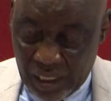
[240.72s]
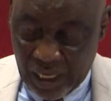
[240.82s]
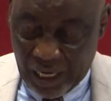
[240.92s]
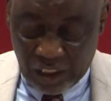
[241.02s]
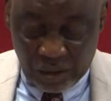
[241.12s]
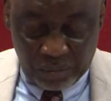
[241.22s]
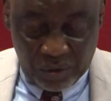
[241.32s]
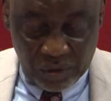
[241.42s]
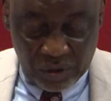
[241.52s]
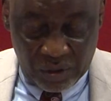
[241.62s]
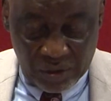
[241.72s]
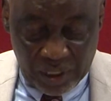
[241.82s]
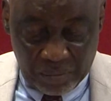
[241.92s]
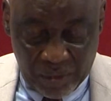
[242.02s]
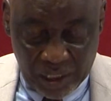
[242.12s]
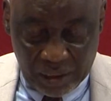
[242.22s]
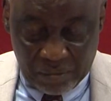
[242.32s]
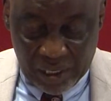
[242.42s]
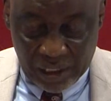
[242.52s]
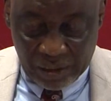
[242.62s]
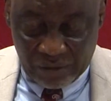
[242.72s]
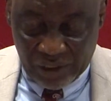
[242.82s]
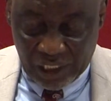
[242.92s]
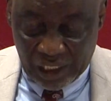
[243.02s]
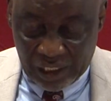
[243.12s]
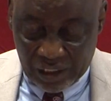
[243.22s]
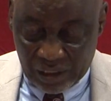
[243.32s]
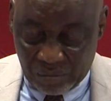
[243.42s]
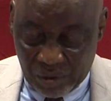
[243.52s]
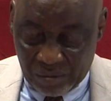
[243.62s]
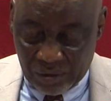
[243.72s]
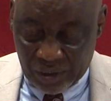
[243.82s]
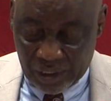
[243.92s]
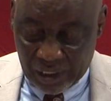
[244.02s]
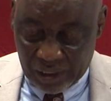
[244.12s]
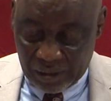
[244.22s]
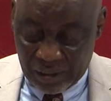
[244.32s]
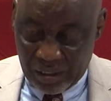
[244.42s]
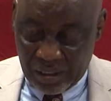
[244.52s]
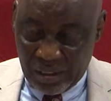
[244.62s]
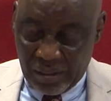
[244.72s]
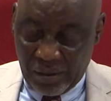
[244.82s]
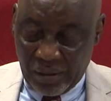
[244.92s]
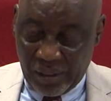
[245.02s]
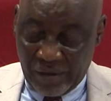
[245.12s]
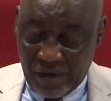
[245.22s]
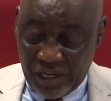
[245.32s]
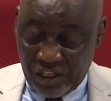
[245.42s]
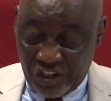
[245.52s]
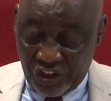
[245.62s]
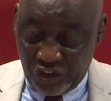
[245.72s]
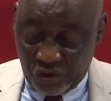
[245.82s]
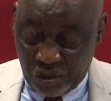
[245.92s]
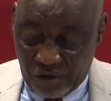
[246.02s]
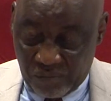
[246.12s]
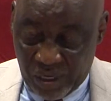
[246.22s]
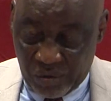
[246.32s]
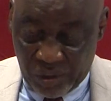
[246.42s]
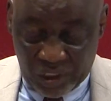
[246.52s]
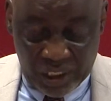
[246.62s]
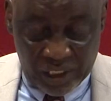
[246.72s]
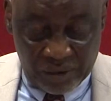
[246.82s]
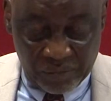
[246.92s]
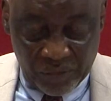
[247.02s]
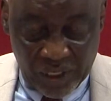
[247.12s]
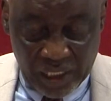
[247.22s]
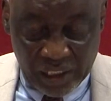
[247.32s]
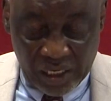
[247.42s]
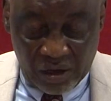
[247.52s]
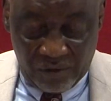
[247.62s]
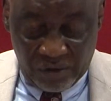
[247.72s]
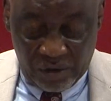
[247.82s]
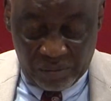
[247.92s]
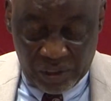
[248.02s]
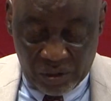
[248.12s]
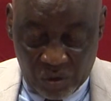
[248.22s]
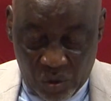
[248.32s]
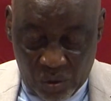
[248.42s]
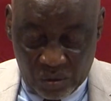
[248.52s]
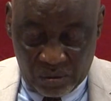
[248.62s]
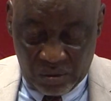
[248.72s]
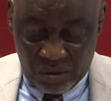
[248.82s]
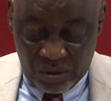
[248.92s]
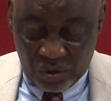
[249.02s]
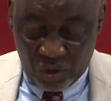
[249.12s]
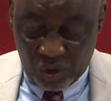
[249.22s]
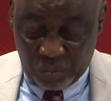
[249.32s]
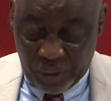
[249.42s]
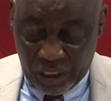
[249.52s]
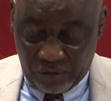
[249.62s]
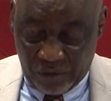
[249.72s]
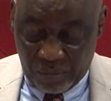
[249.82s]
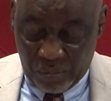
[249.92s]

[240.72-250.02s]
as sponsors and masterminds of the killings in Benue State. Never in the history of Benue State has a governor been known to speak from